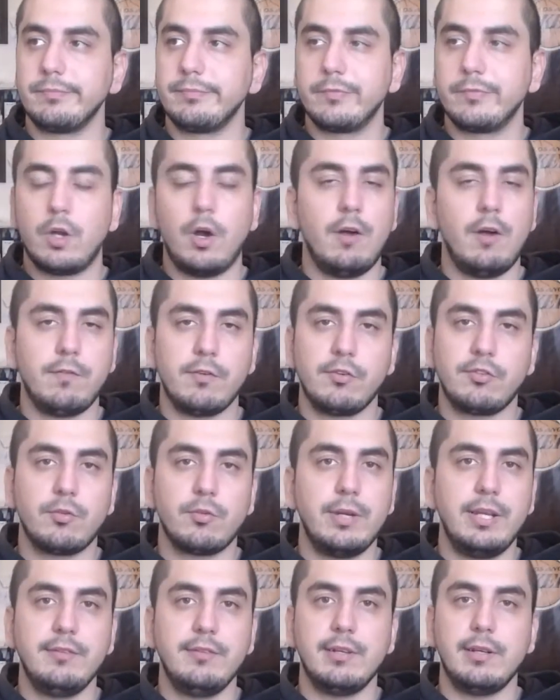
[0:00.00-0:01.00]
call for
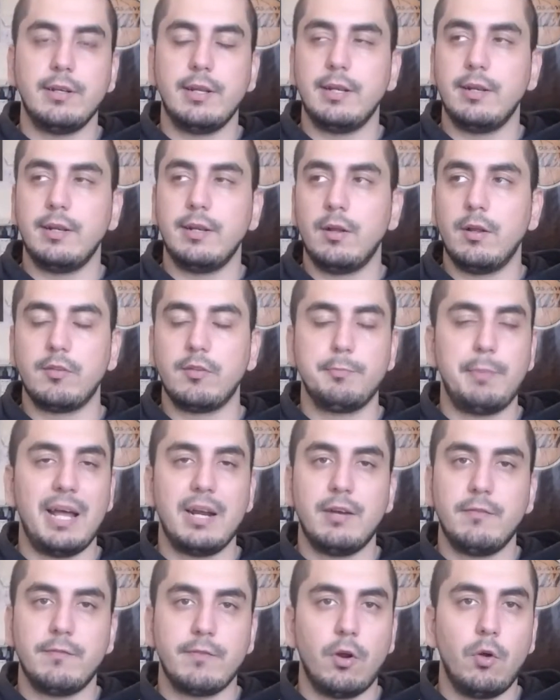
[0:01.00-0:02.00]
screens and
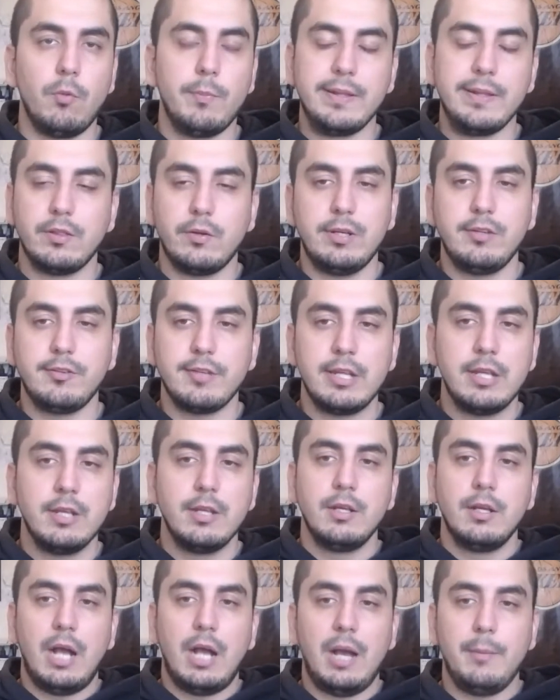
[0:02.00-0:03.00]
spot up for open threes.
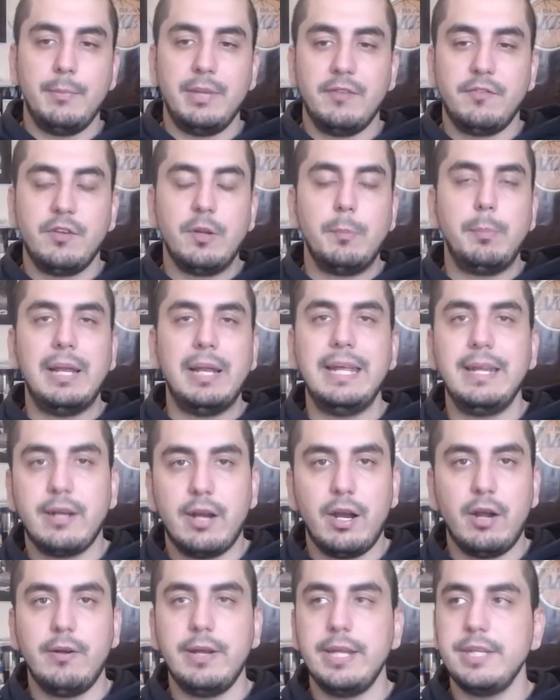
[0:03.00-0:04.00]
If you're playing
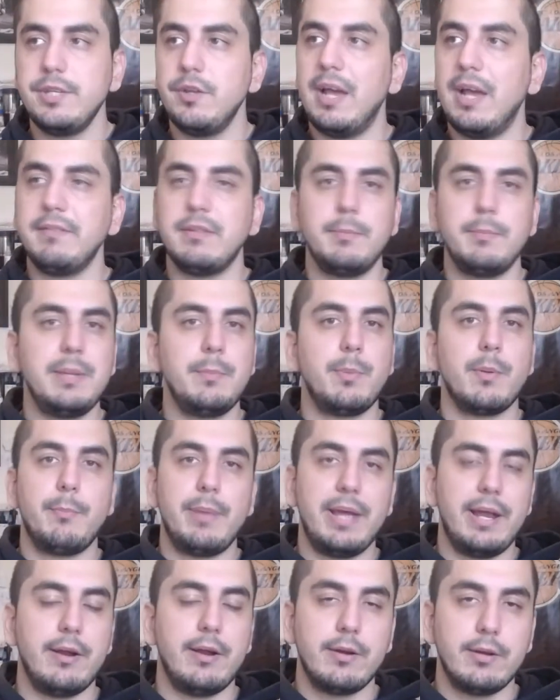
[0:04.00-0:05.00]
Curry, you have to be
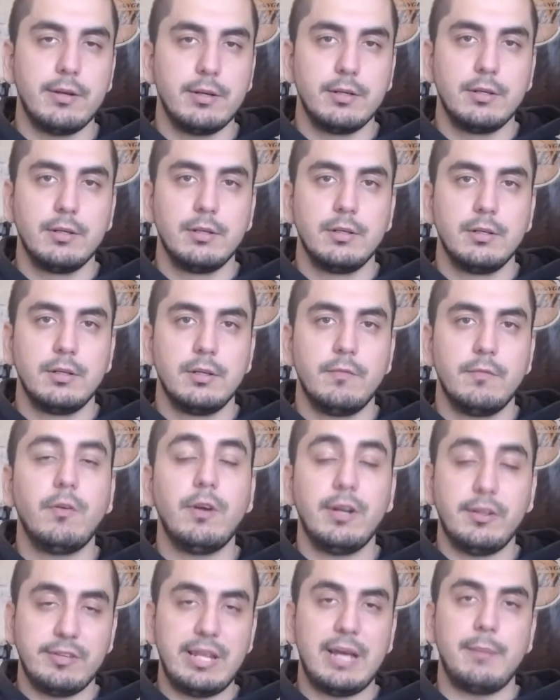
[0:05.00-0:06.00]
prepared.
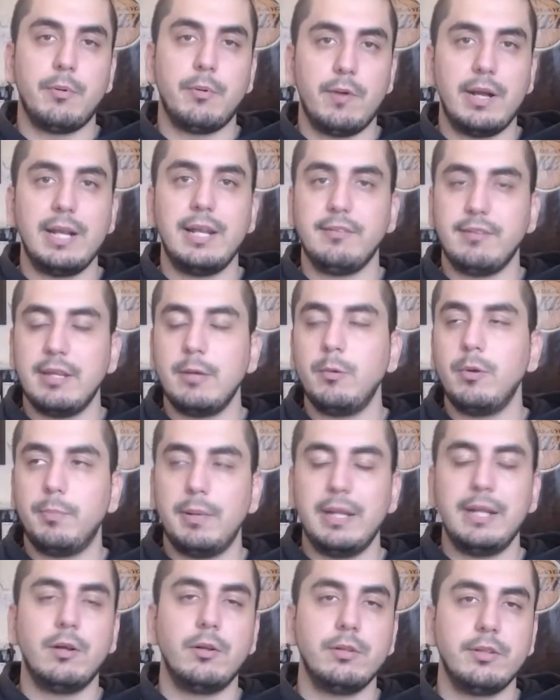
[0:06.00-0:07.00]
For example, right? Let's say we're
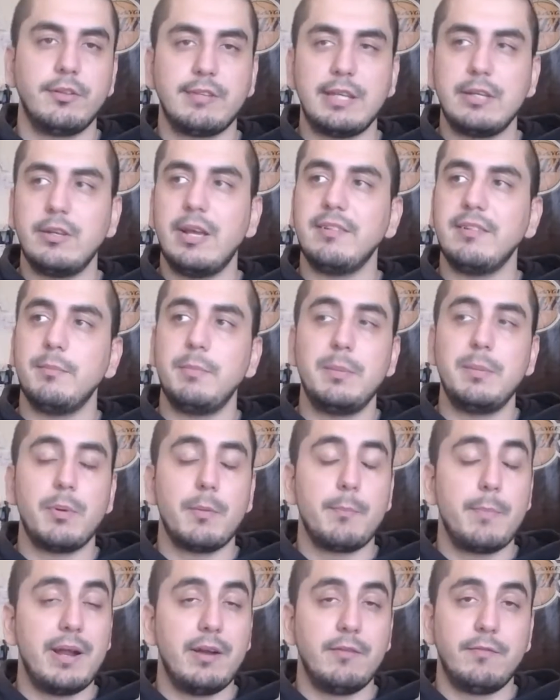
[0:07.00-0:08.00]
playing Golden State. You have to be
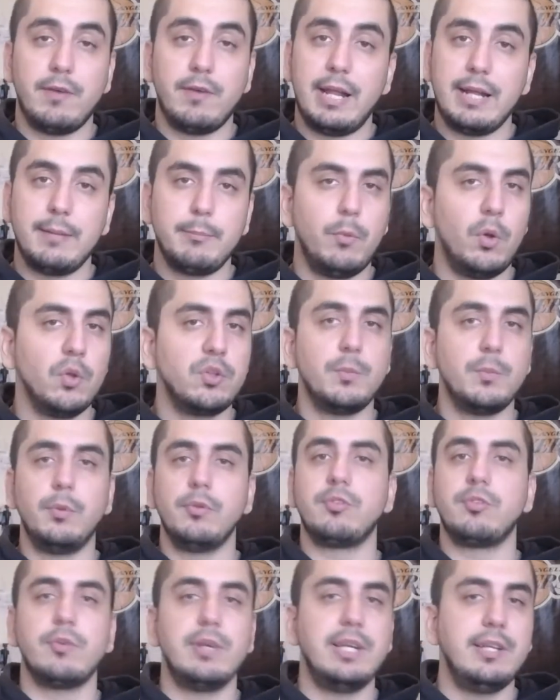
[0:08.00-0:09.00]
prepared for like multiple
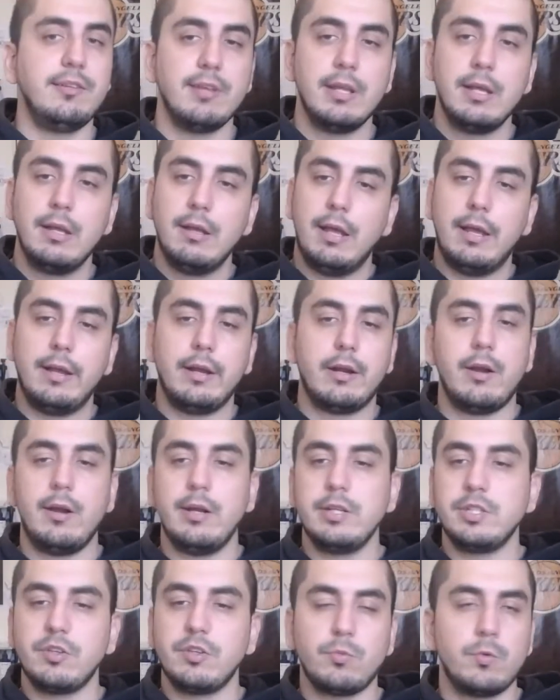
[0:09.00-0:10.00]
screens and
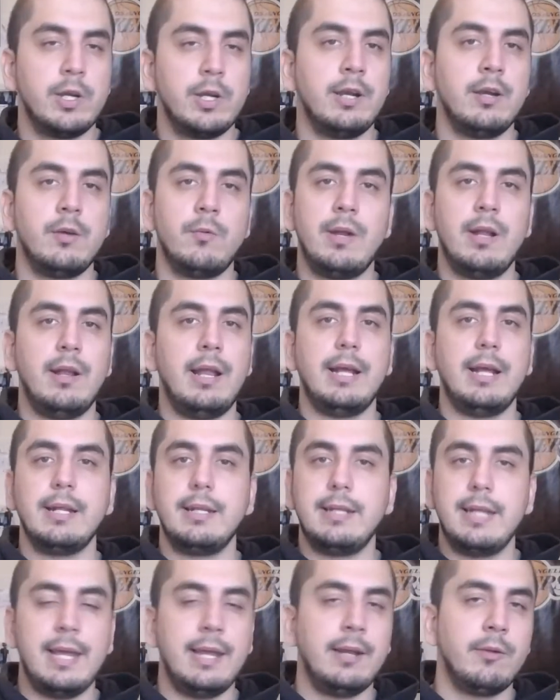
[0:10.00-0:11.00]
Curry just running around like a
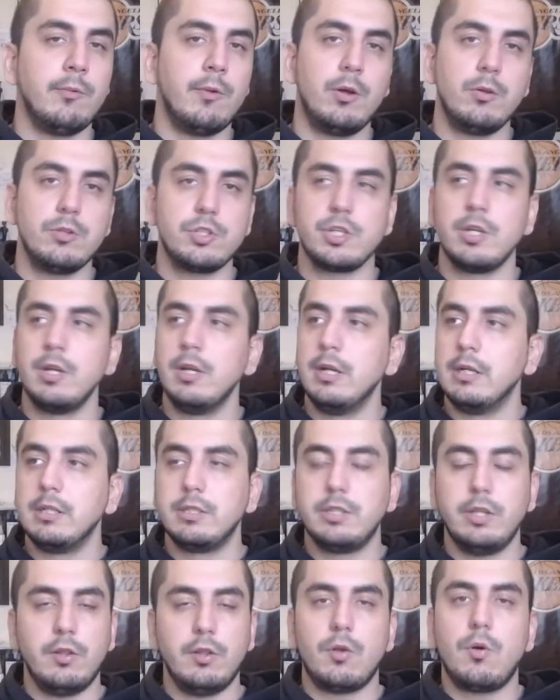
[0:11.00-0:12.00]
dang roach
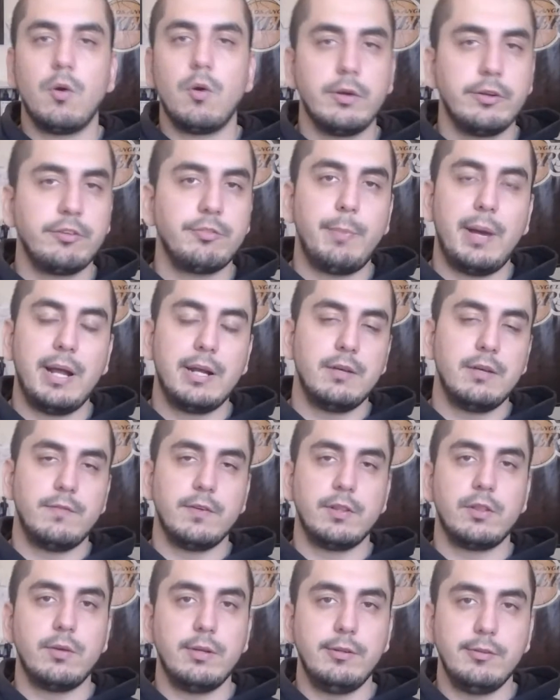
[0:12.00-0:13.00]
to the corner spotting up
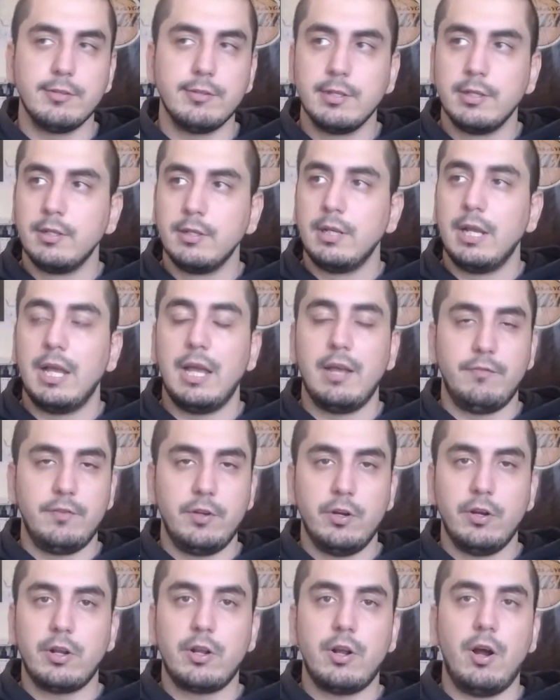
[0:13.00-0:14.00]
for threes. If
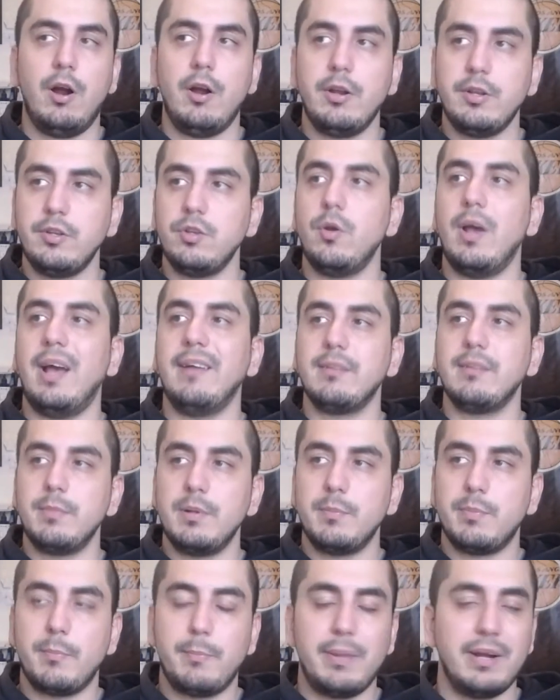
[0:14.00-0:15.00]
you're a guard, you have to
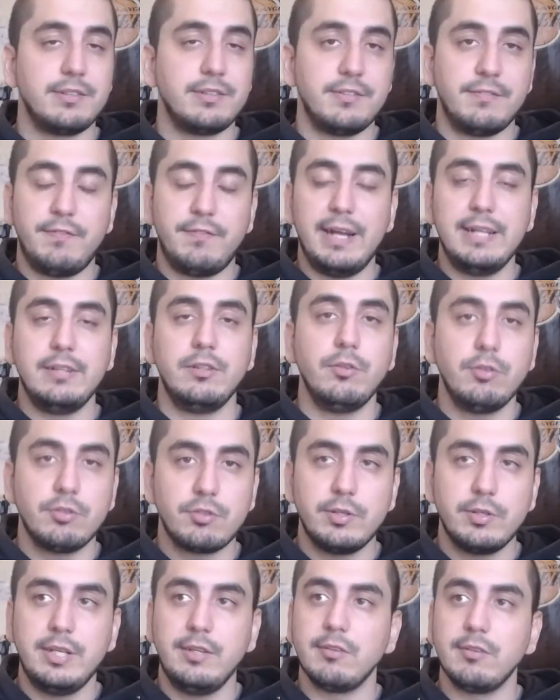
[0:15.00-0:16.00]
be prepared to fight through
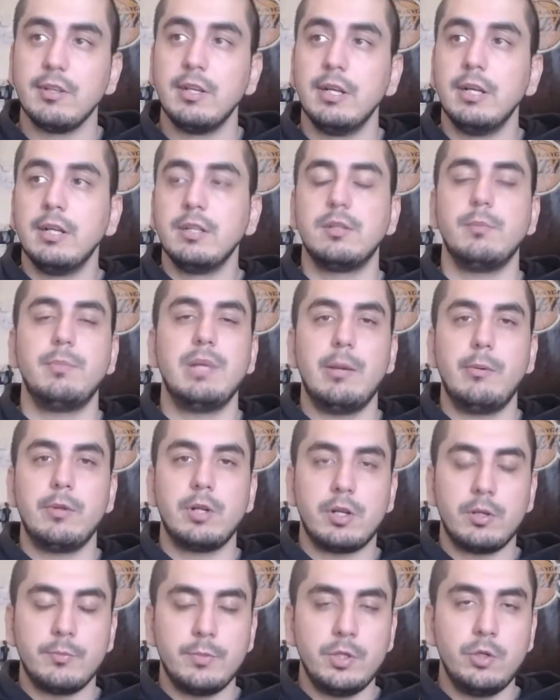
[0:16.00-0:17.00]
screens, to be able
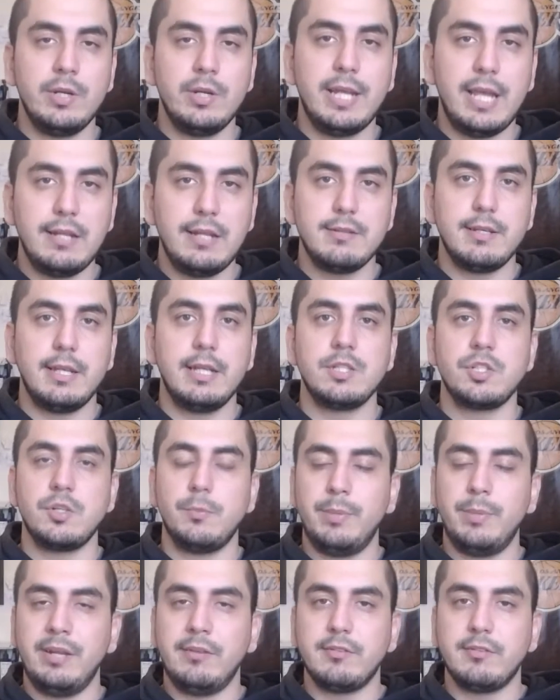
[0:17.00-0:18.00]
to communicate, to get
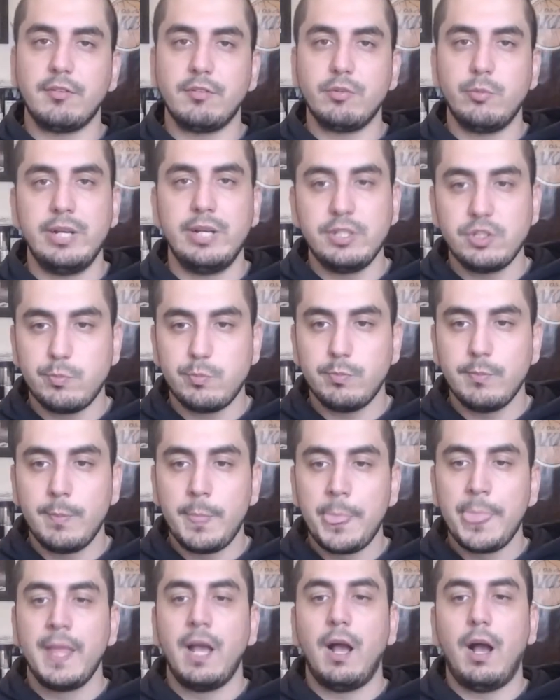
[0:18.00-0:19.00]
your bigs to switch,
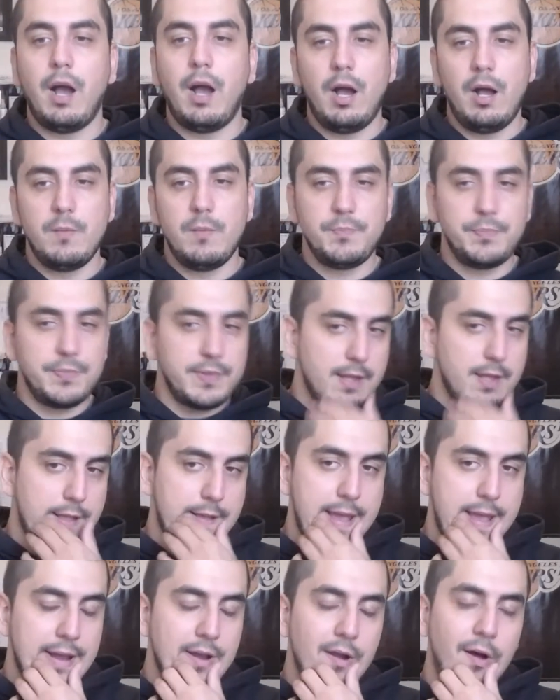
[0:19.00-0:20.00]
and
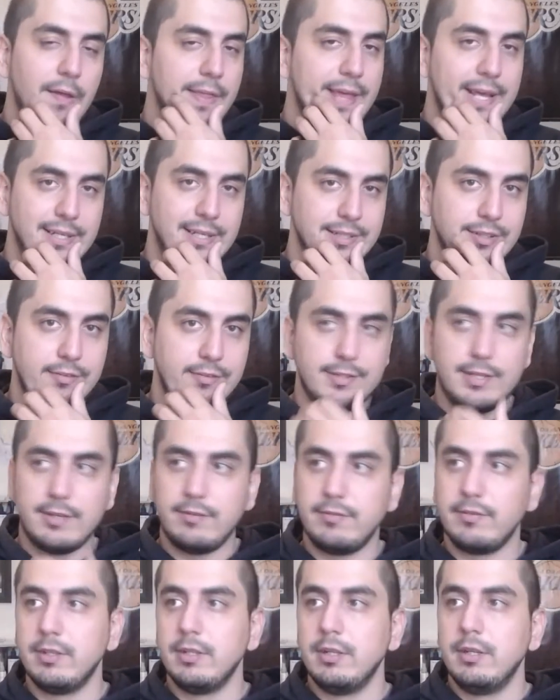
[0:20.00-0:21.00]
all that good
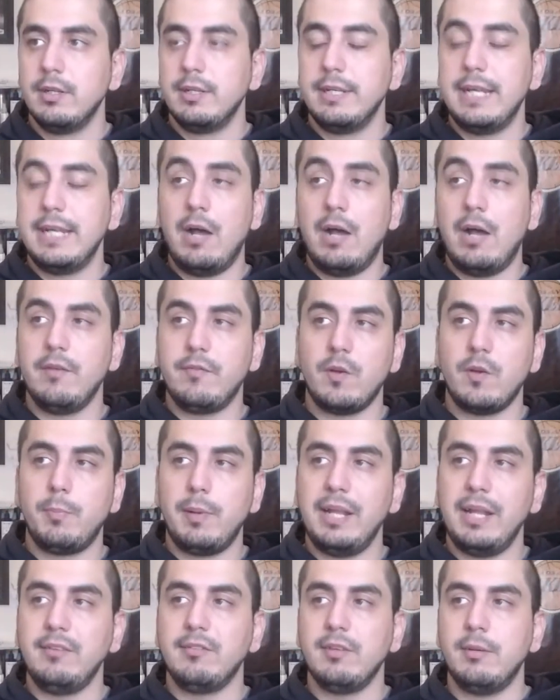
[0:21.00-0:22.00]
stuff. Now, if you're
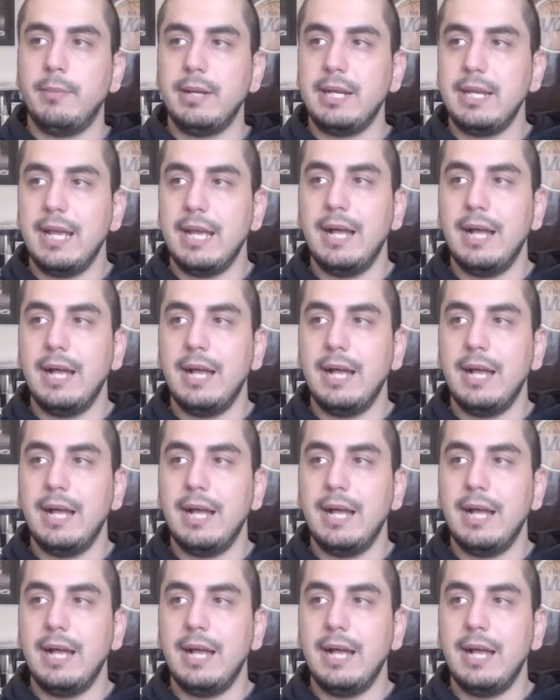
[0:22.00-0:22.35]
playing somebody